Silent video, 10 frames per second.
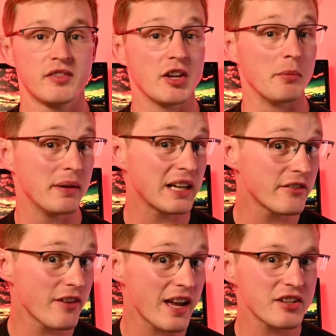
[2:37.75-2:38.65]
The big
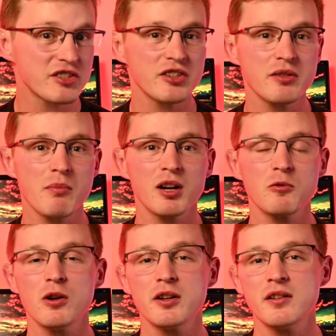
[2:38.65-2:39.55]
advantage to the
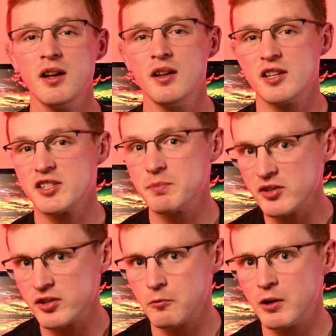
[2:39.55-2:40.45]
Mark 1,
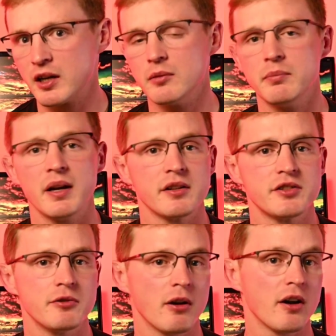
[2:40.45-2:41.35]
especially when
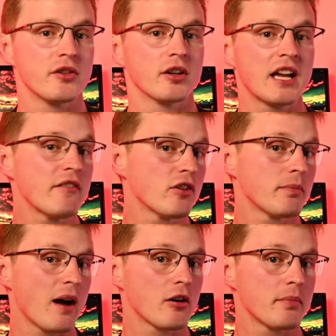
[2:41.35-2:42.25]
compared to other
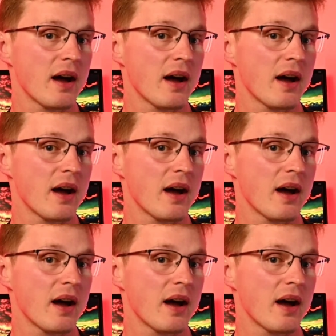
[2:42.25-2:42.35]
Kevlar power